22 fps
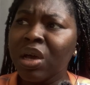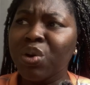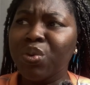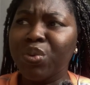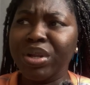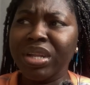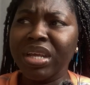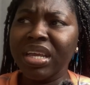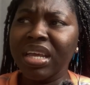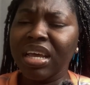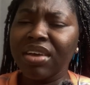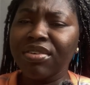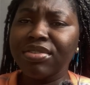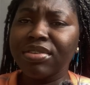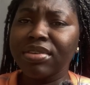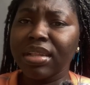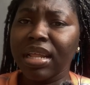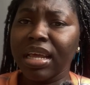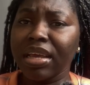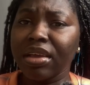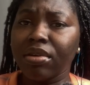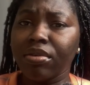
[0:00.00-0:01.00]
We didn't have to
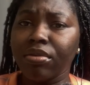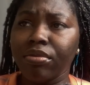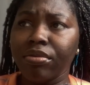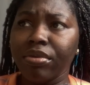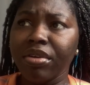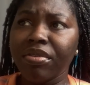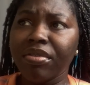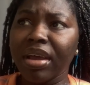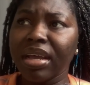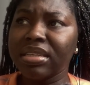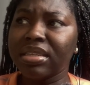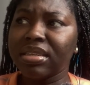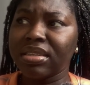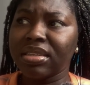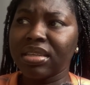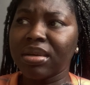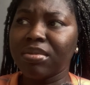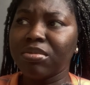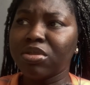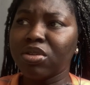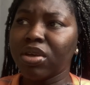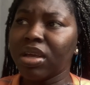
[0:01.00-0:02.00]
like rewrite
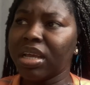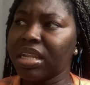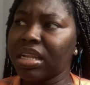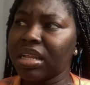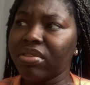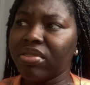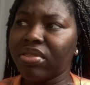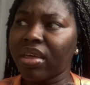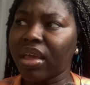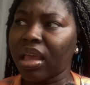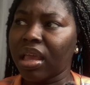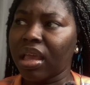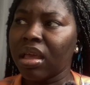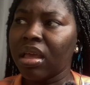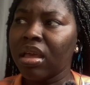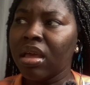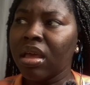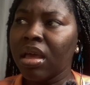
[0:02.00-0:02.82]
exams or anything.